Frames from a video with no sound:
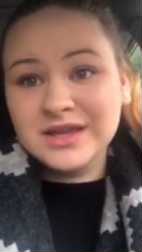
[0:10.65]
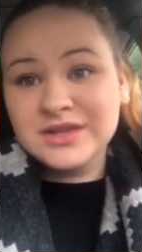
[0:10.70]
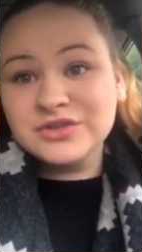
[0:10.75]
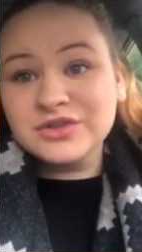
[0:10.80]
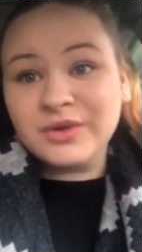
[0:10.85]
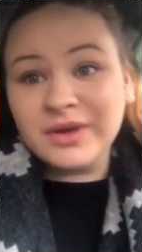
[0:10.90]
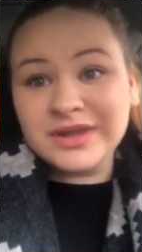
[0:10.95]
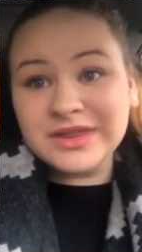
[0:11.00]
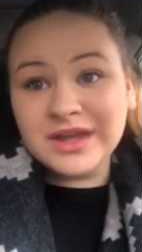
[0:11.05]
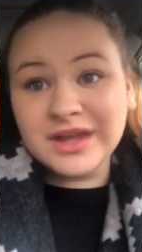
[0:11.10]

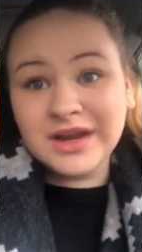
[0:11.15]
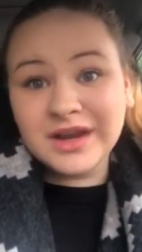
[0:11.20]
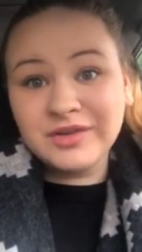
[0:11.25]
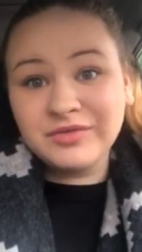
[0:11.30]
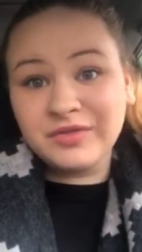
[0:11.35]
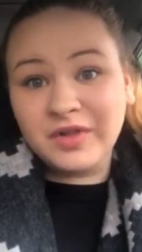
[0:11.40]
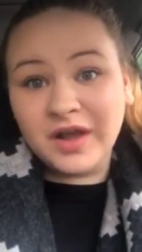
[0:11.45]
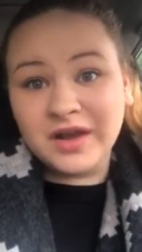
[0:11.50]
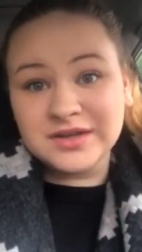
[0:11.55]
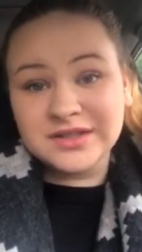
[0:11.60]
So I thought
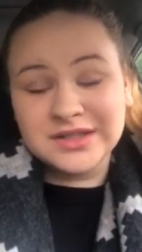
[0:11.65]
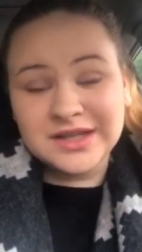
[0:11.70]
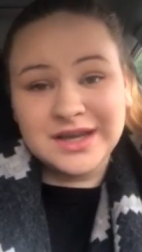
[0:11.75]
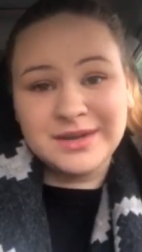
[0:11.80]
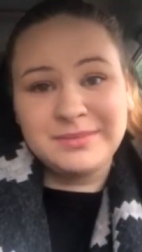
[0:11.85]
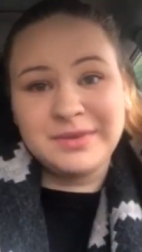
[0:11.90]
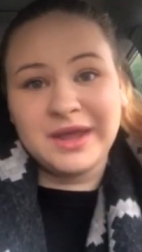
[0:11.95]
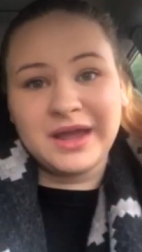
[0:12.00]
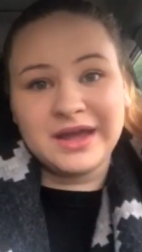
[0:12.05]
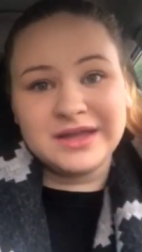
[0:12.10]
I'd vlog
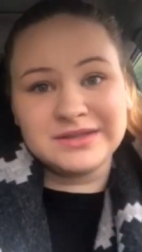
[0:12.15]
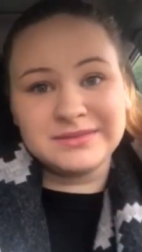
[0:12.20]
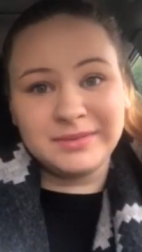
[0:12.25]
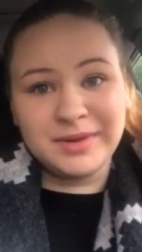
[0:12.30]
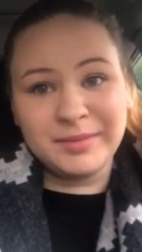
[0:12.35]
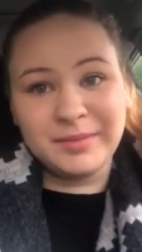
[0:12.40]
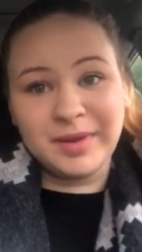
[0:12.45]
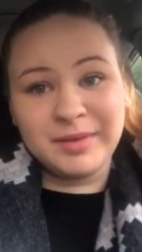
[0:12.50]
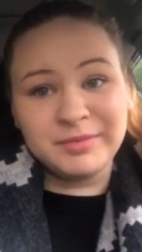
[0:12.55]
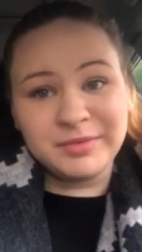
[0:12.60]
today because
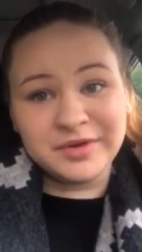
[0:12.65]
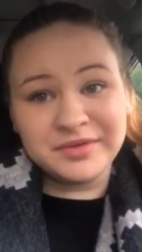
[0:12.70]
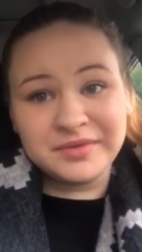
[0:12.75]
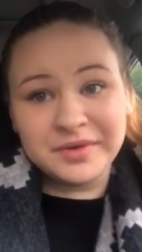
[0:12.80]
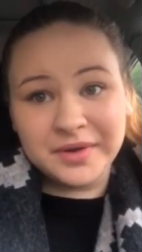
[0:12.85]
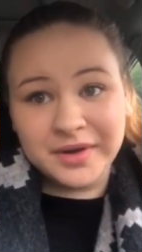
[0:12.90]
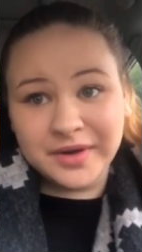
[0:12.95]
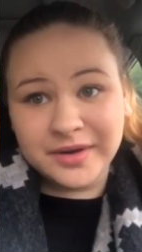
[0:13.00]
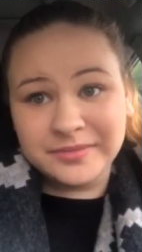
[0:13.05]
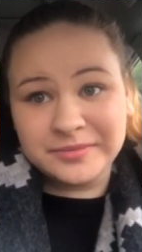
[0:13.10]
me and my
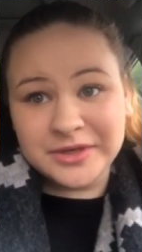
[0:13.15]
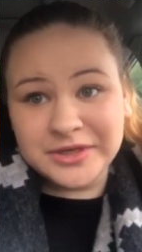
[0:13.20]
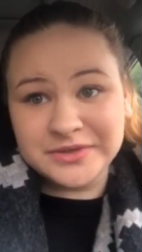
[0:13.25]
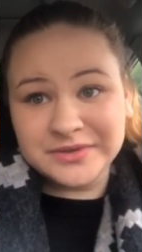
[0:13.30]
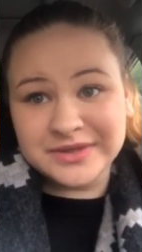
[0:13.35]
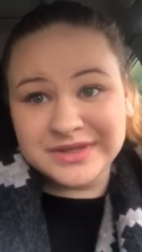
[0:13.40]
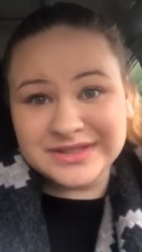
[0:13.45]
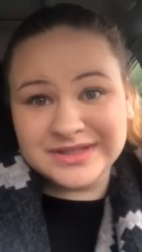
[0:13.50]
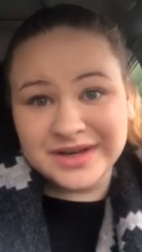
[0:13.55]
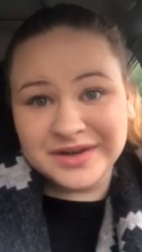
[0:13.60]
boyfriend are going to be
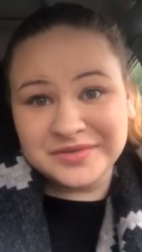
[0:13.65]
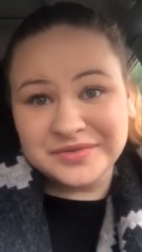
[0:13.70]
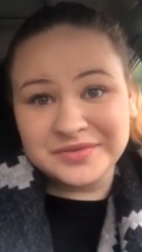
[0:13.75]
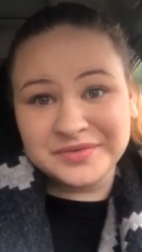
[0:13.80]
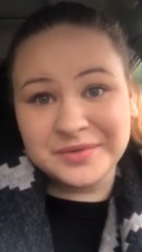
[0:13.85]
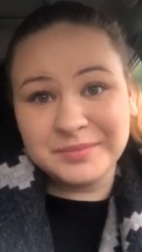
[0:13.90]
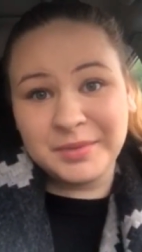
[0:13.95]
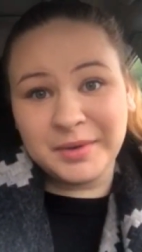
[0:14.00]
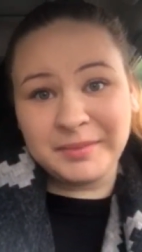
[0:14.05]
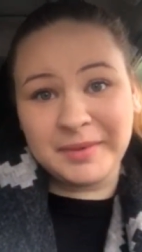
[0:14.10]
doing
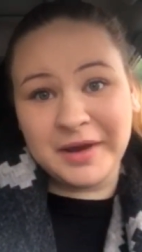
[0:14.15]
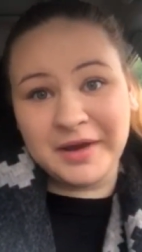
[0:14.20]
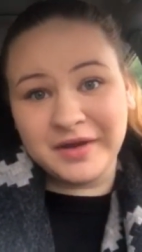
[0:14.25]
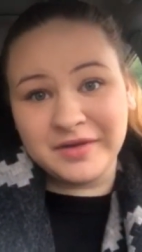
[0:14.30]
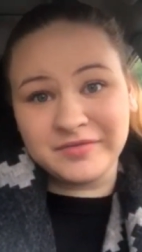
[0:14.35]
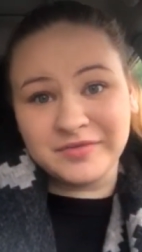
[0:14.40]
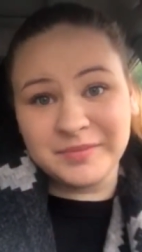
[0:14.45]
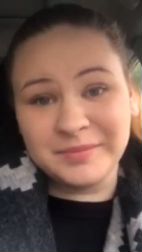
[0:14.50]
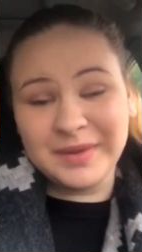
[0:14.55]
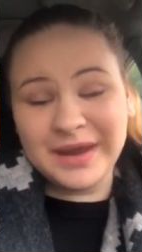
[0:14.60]
stuff
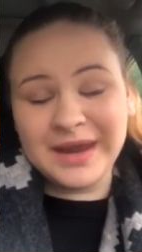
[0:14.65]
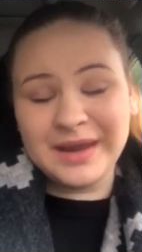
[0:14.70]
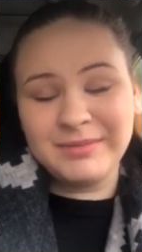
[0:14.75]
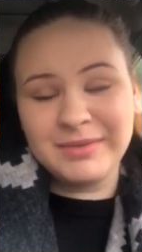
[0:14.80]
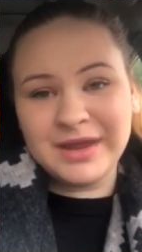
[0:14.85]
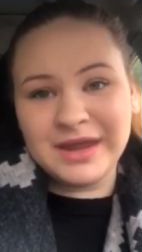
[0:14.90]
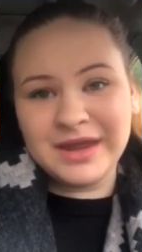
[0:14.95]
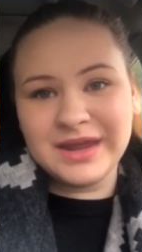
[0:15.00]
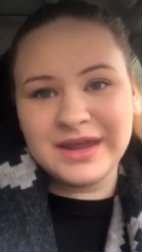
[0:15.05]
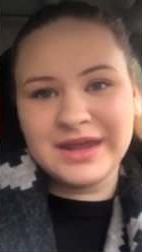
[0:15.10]
preparing for
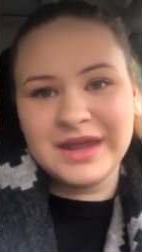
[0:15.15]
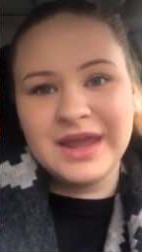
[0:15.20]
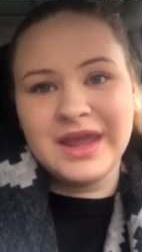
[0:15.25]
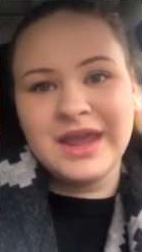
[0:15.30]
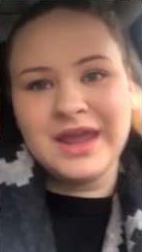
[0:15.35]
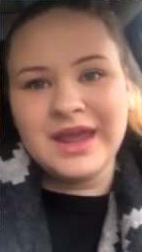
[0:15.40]
baby